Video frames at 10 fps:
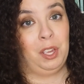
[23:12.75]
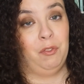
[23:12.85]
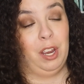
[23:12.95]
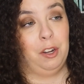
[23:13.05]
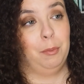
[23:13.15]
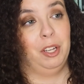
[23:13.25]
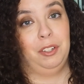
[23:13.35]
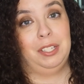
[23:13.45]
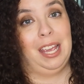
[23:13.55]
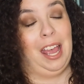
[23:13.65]

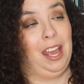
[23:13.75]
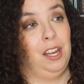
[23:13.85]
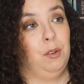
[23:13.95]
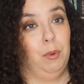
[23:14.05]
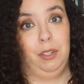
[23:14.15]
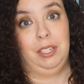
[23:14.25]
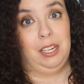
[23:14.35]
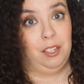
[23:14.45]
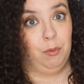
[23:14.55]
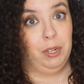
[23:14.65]
Vanderbilt and will
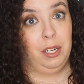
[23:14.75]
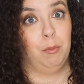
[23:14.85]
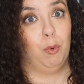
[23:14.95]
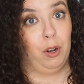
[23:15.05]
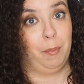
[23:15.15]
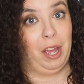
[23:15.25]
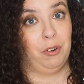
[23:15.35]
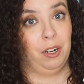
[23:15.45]
need to read more about